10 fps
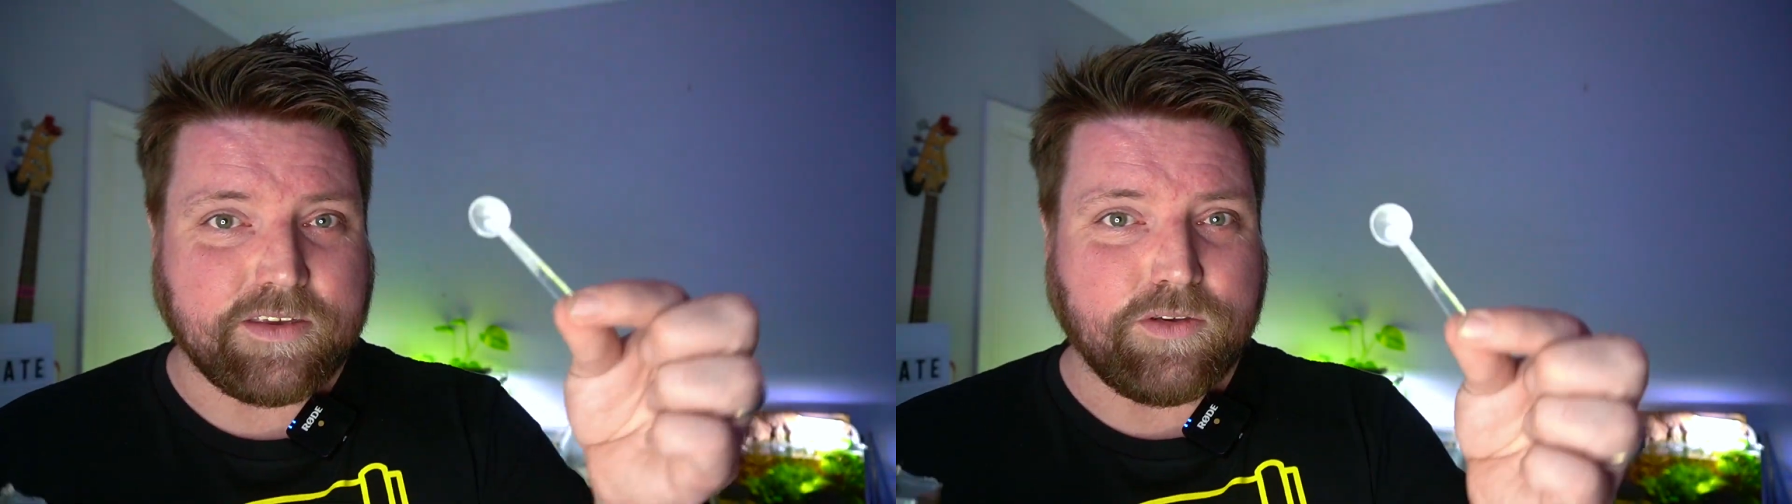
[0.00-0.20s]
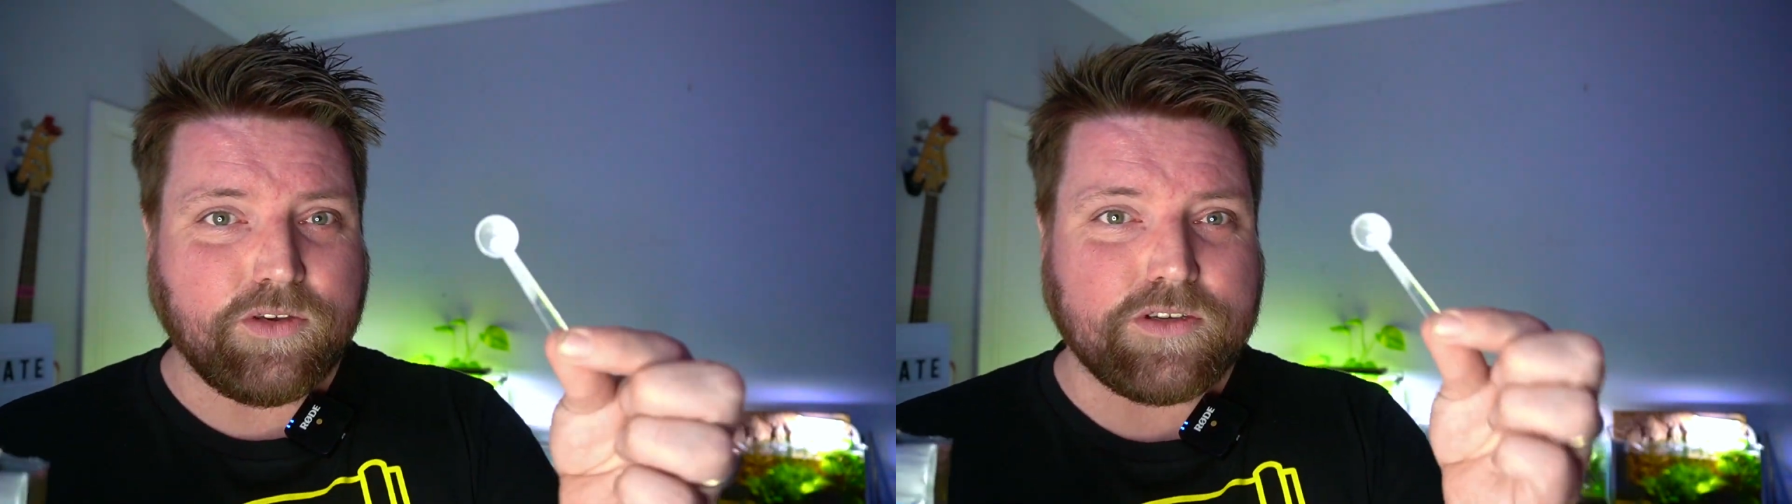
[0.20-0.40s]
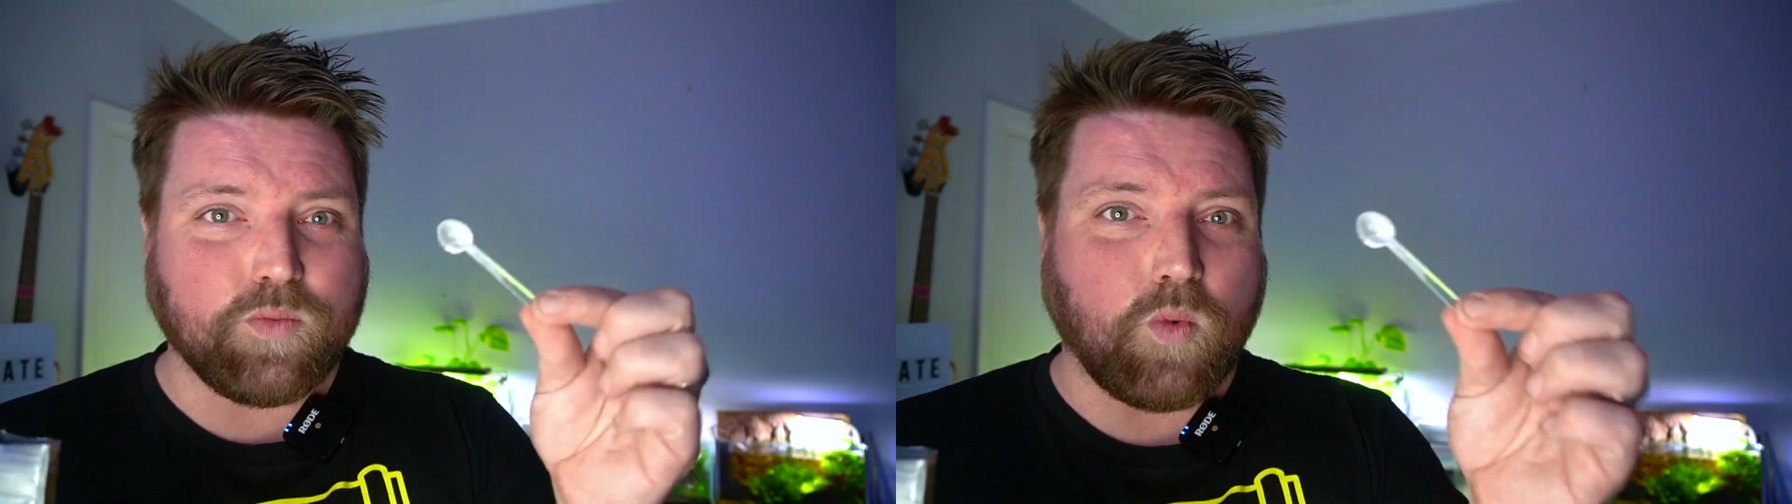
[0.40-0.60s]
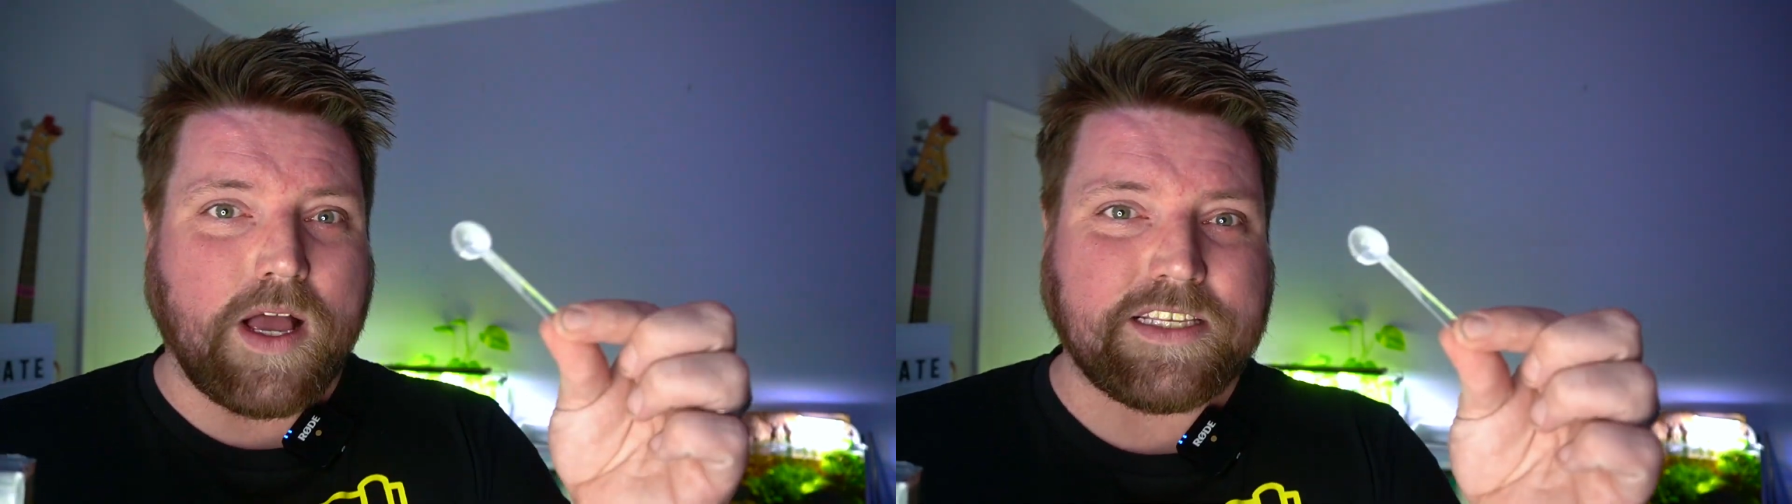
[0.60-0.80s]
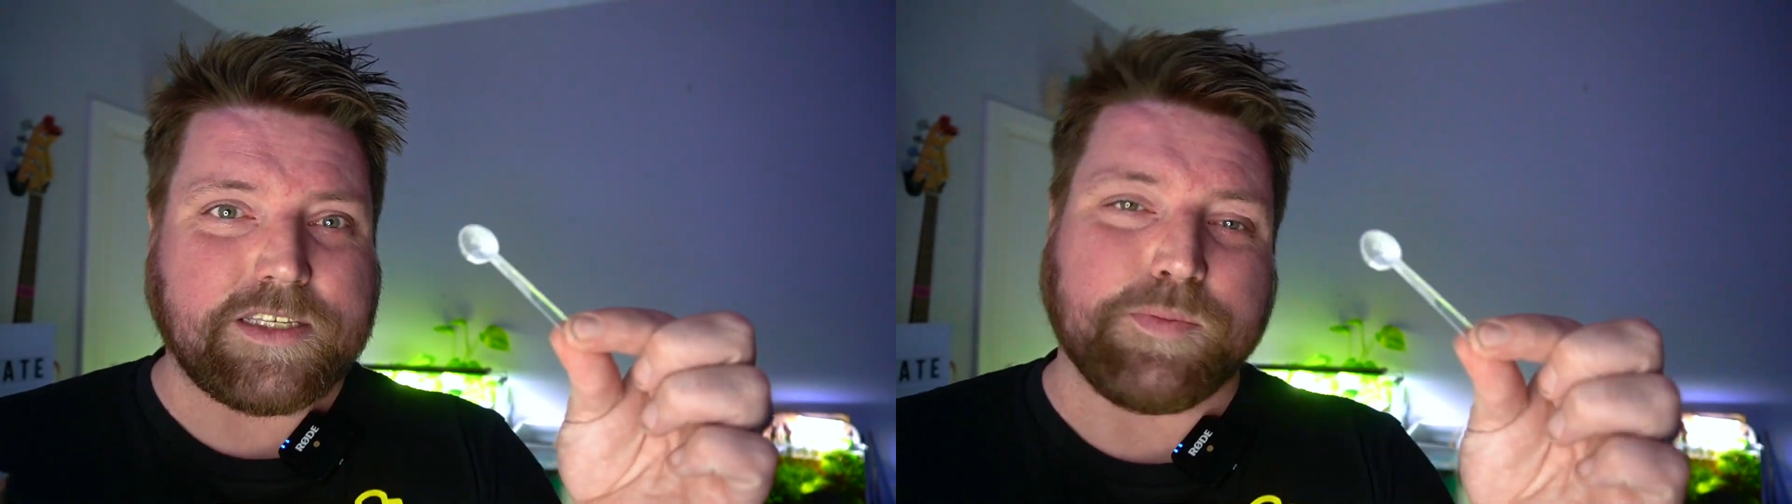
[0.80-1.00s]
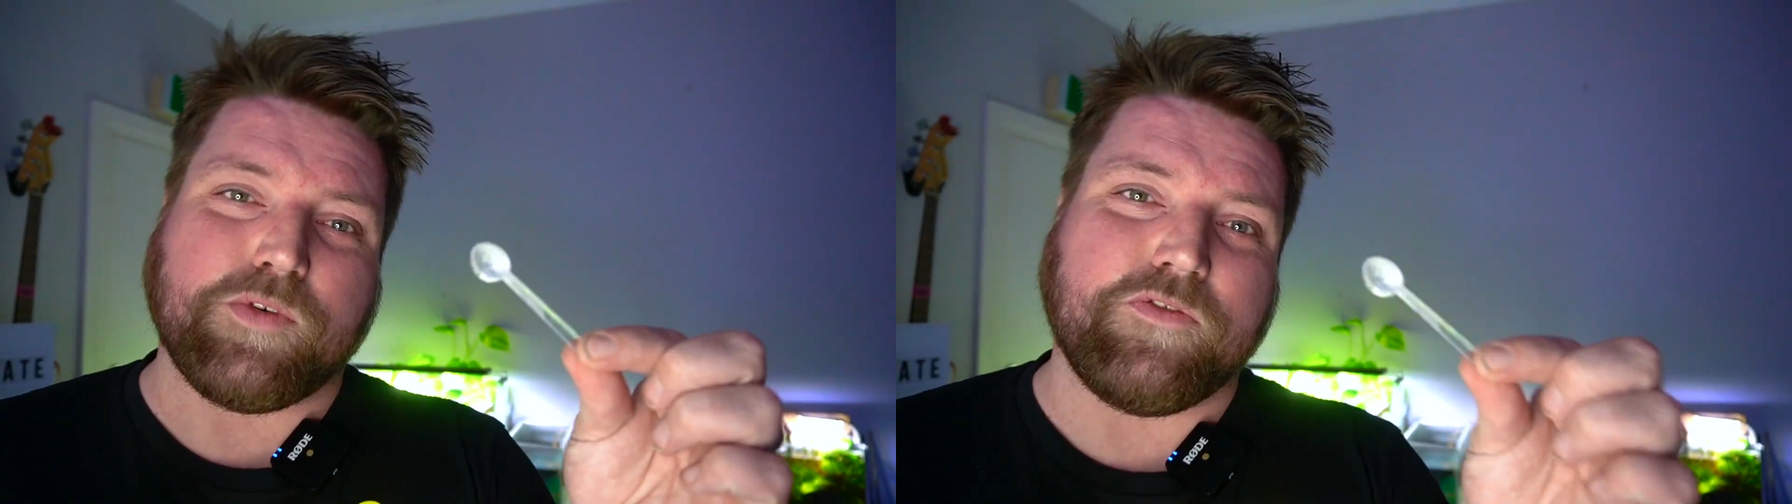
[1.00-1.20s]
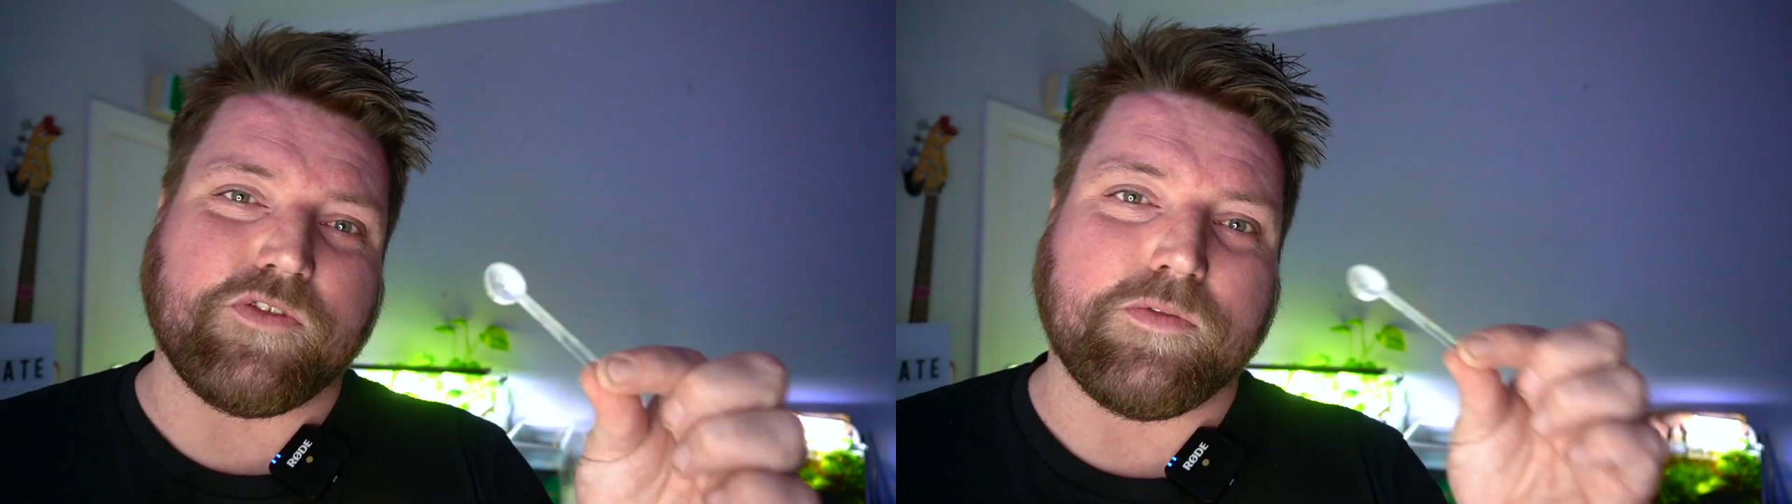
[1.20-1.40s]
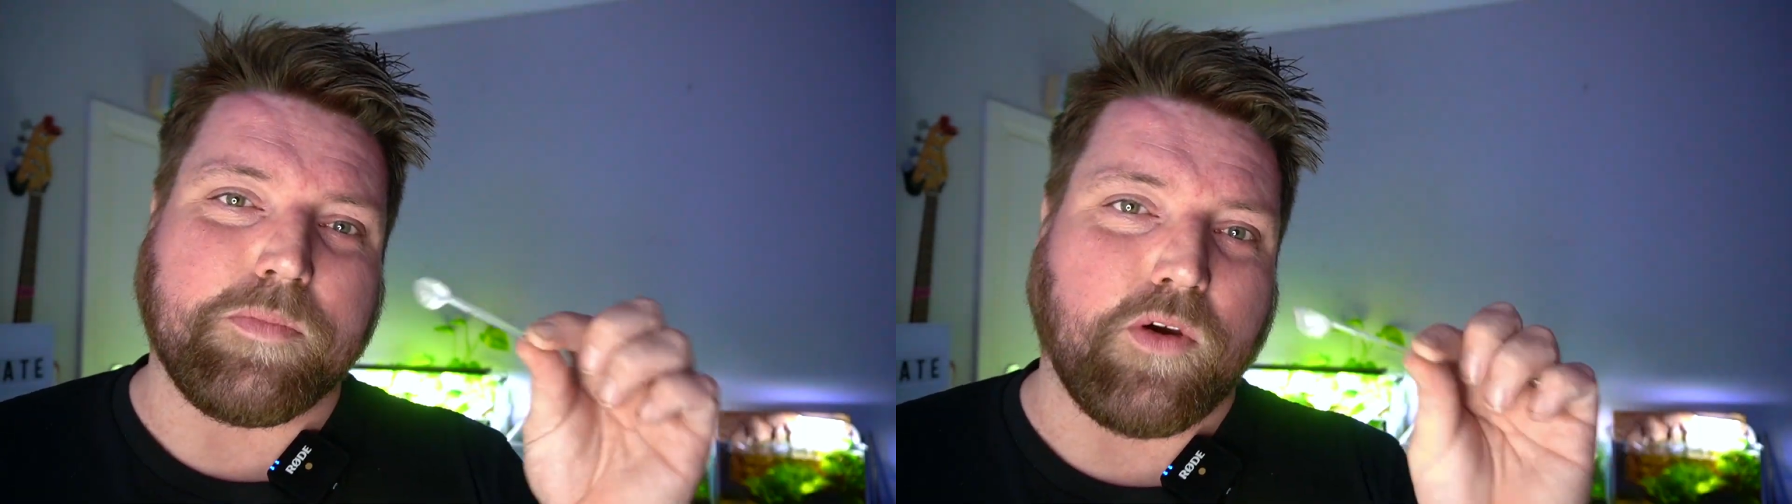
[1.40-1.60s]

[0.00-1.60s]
You use 1 spoonful